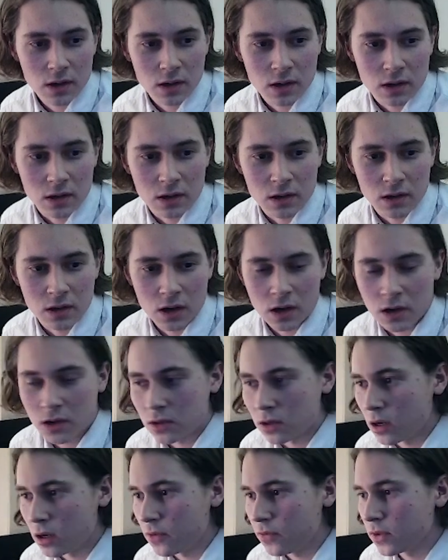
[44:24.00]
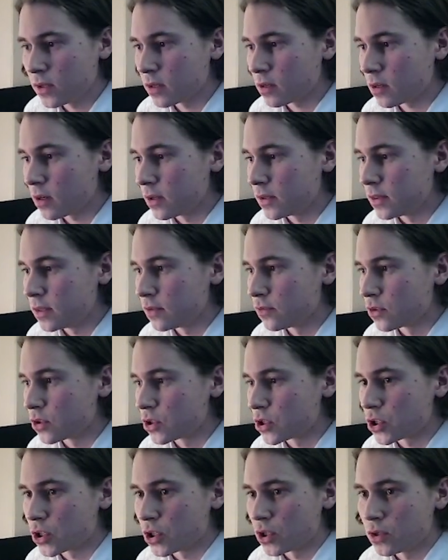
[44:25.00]
I think I never
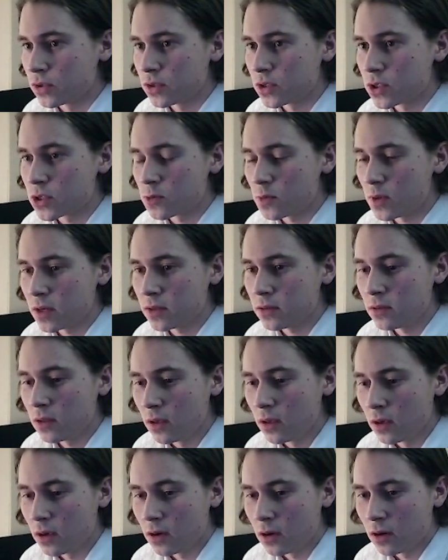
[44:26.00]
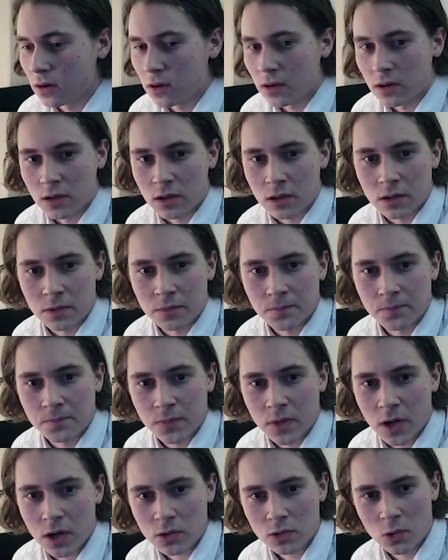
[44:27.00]
shared this one.
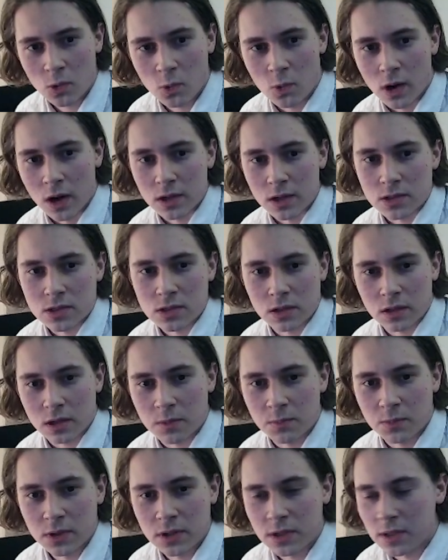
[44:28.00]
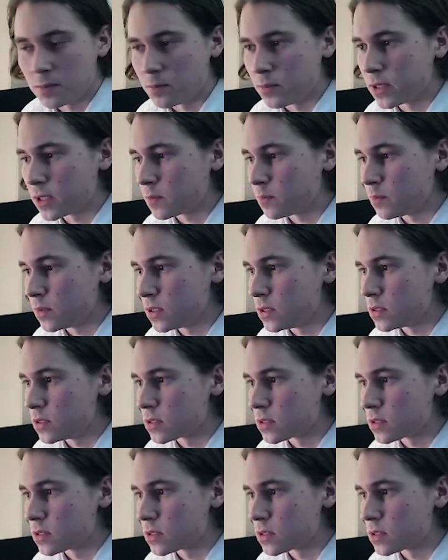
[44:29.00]
I don't know why. It's like a pretty big piece,